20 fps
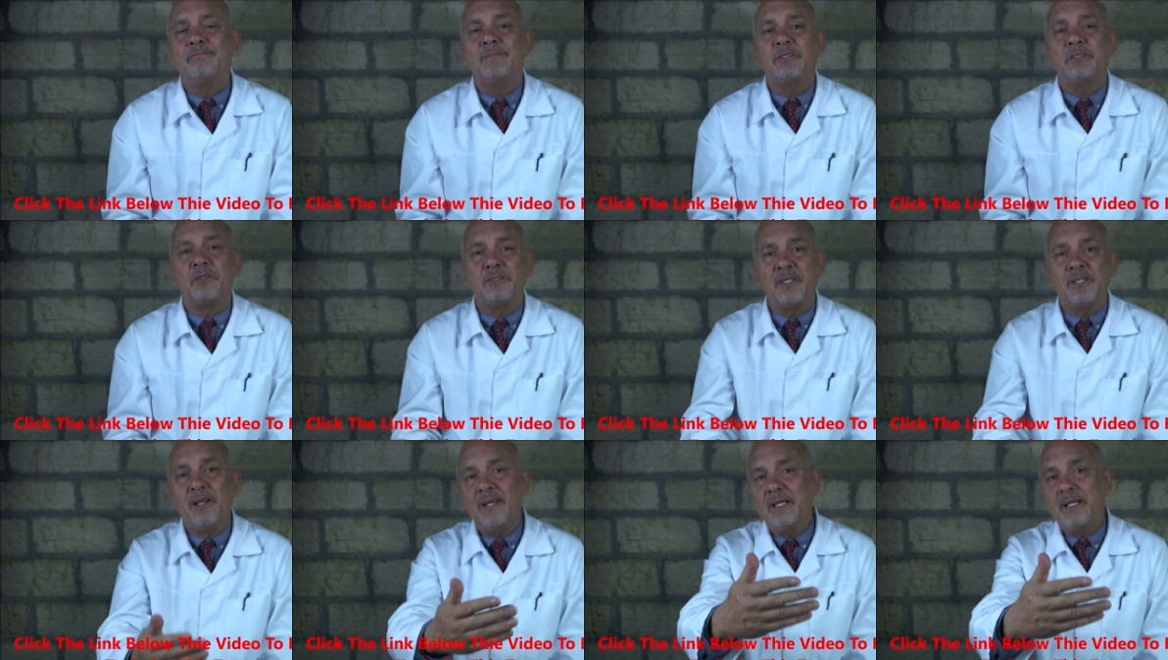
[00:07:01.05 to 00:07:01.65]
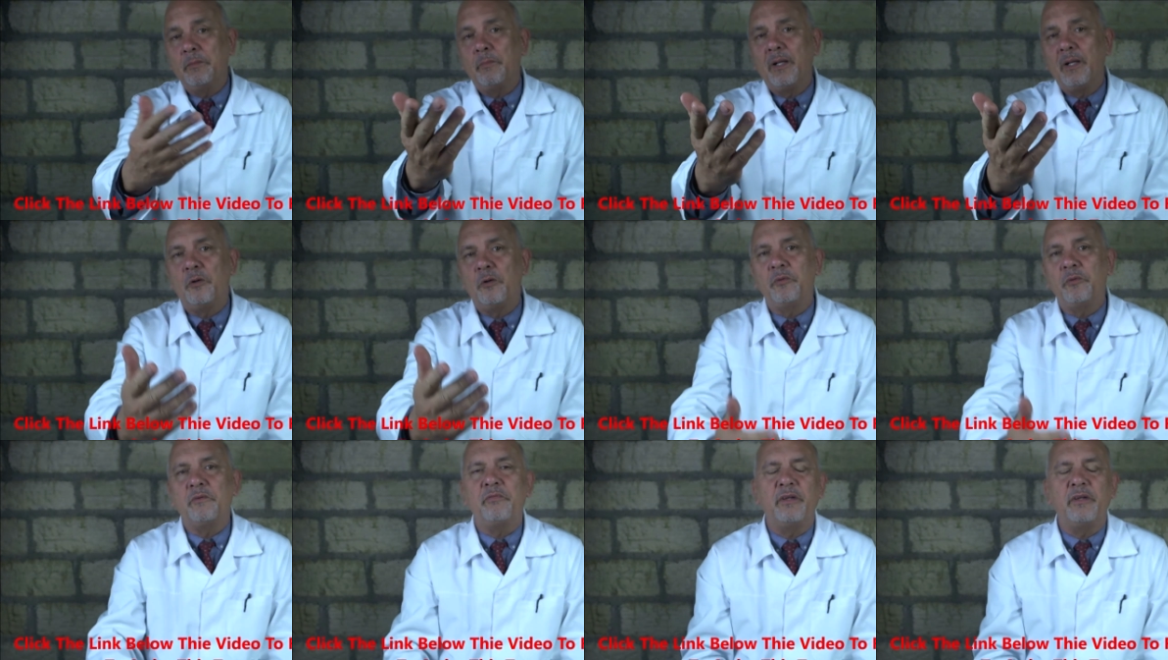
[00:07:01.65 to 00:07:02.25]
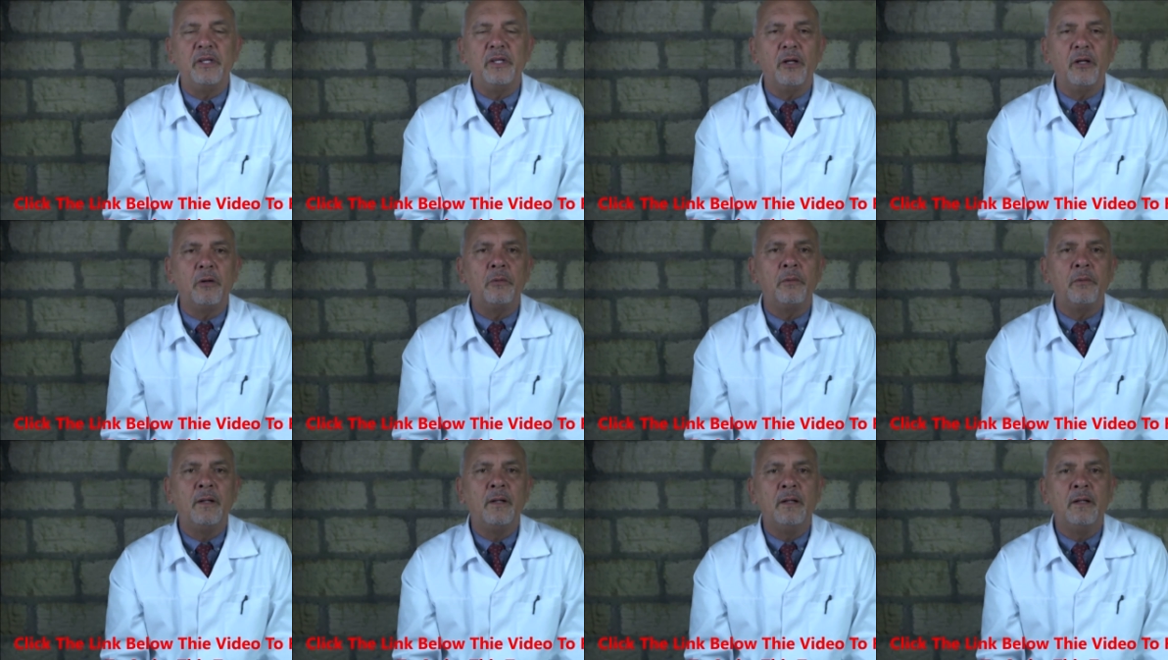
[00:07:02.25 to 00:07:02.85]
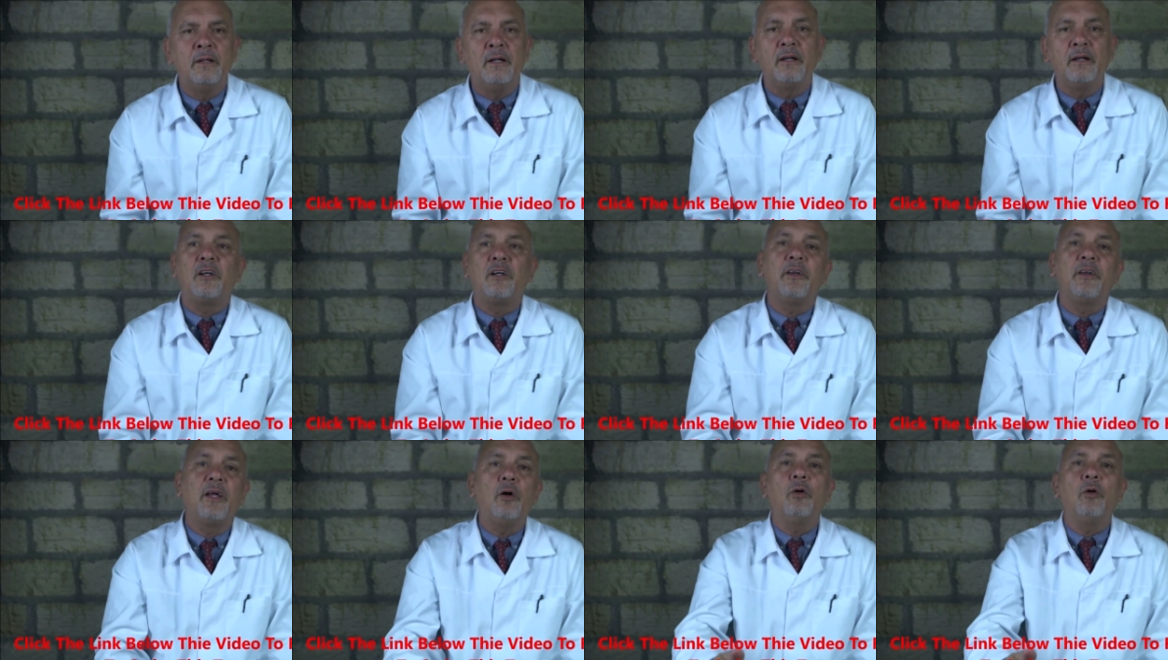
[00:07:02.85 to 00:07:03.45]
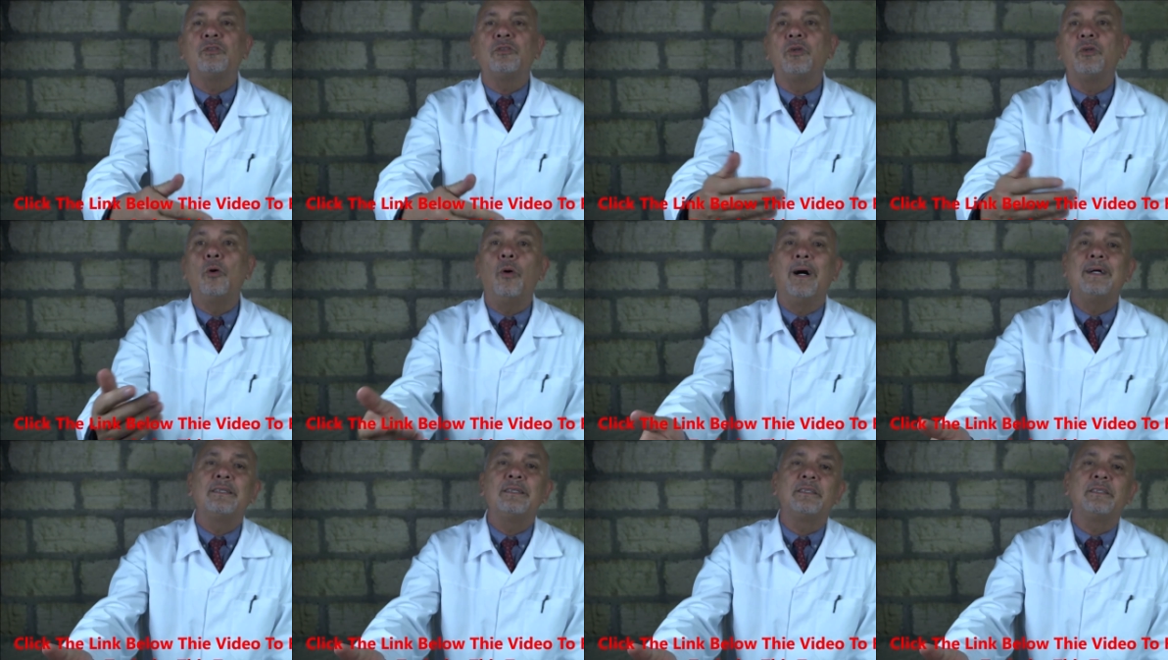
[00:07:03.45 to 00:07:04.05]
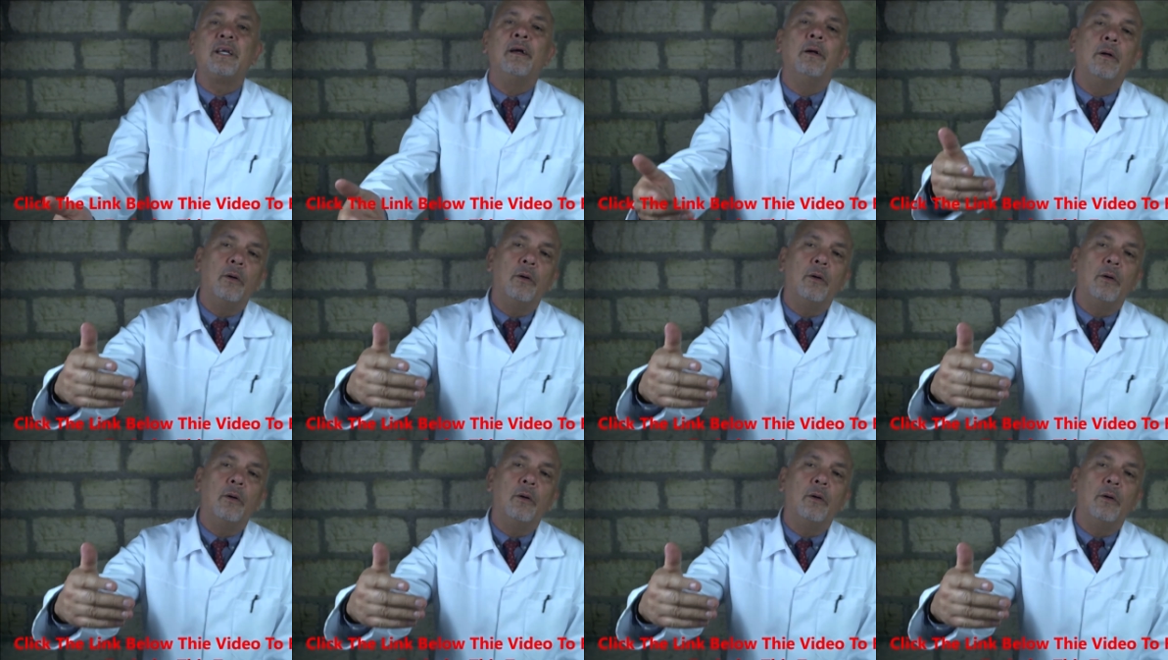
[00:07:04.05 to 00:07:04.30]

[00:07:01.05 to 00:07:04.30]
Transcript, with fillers: So there's a link below the video. And could I also ask,